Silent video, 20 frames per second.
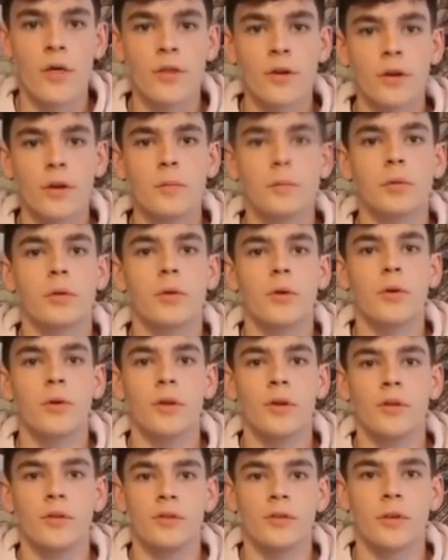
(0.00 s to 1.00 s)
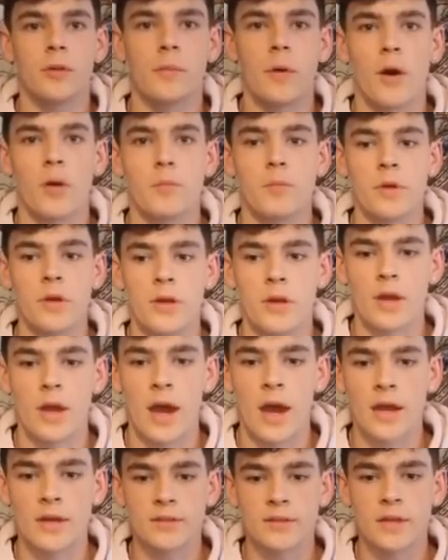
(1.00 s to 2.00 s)
the other employees about
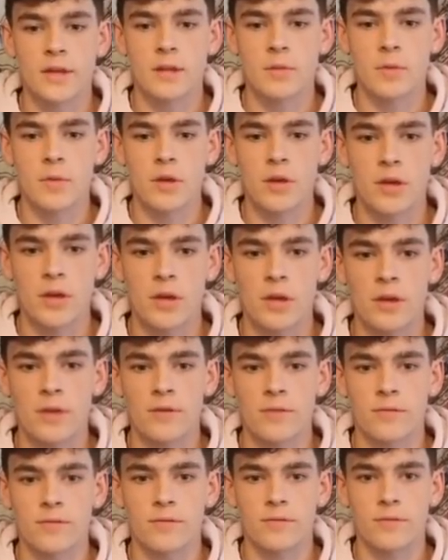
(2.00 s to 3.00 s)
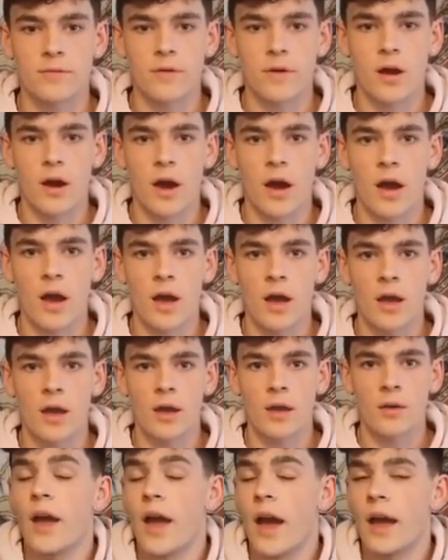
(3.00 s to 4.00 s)
me, asking me if
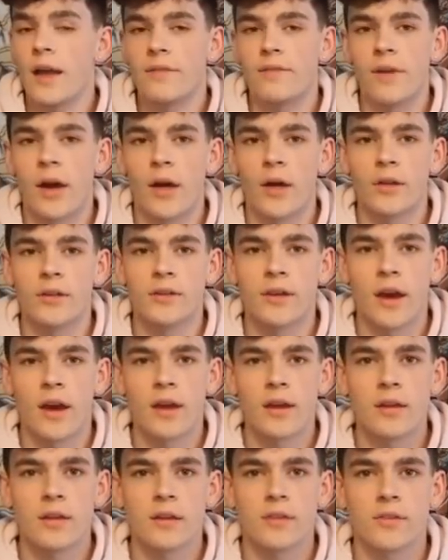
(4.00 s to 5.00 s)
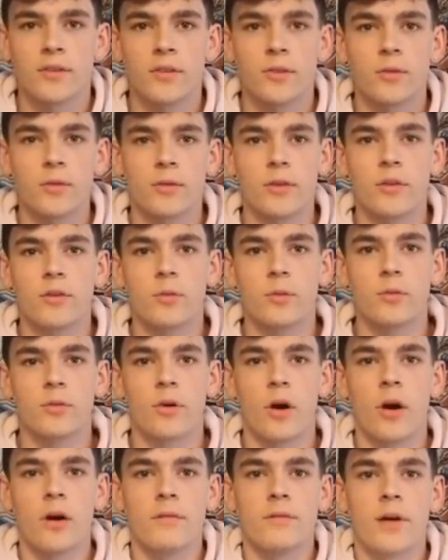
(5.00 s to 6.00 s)
I had a Valentine. This
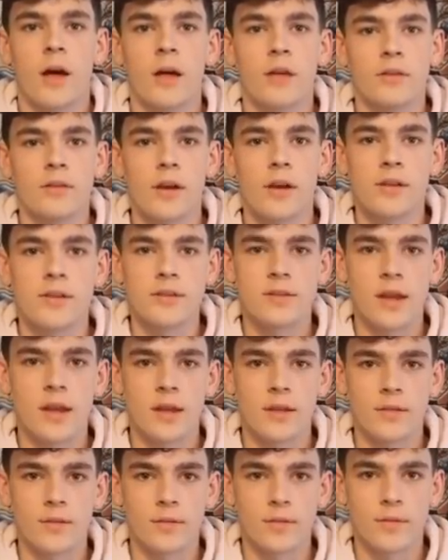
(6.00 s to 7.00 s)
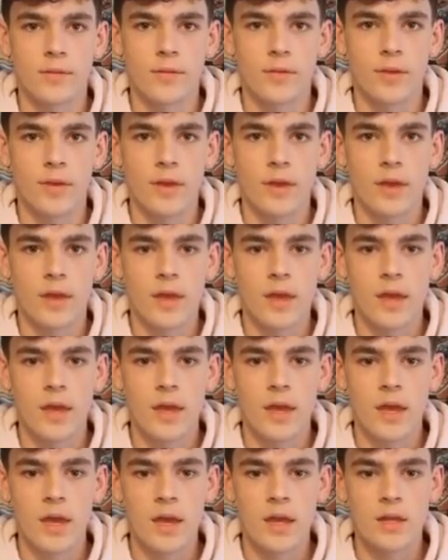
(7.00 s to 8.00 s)
was on Valentine's Day.
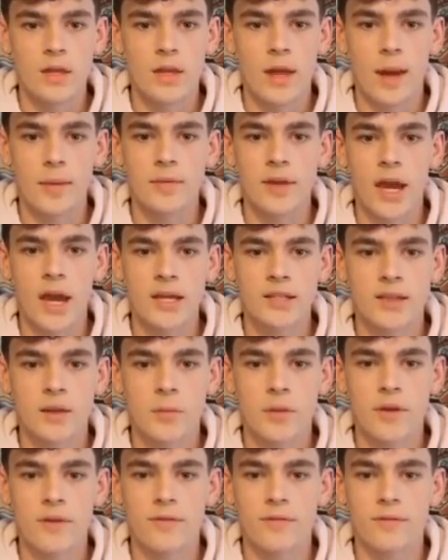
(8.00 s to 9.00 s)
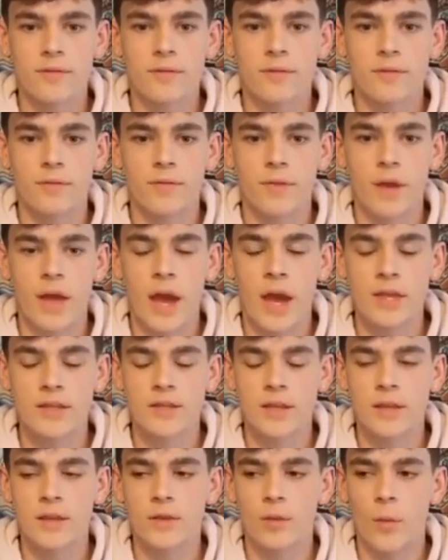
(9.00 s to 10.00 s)
And he kept
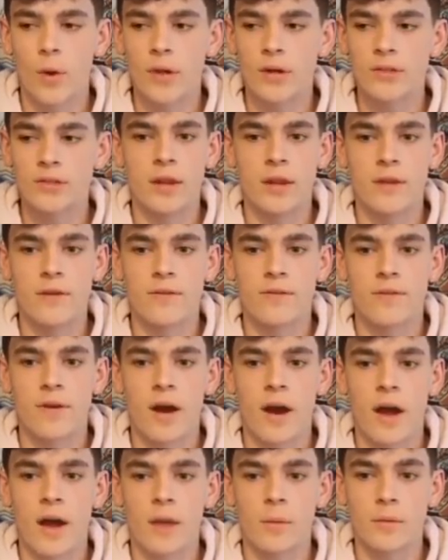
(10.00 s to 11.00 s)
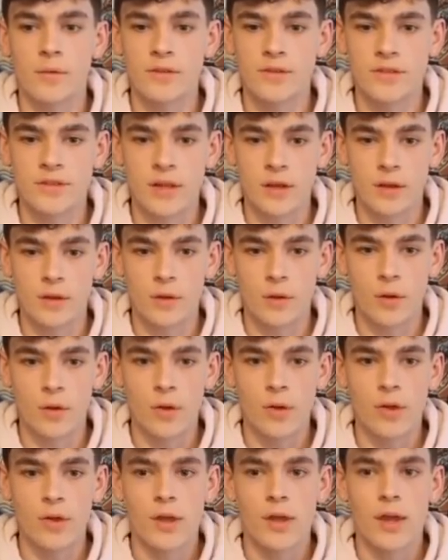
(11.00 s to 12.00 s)
asking the waiters if I was
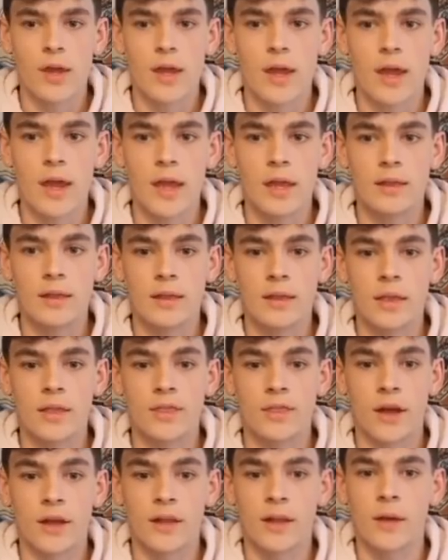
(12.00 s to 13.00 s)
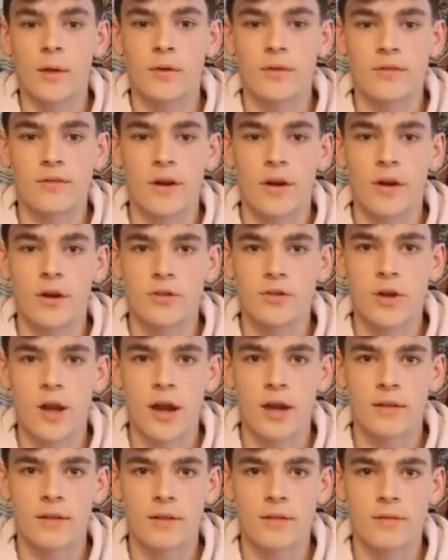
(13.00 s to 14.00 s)
single, and that they thought I was very
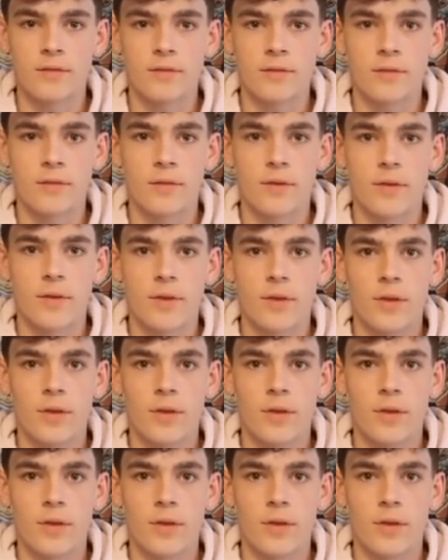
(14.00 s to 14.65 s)
attractive.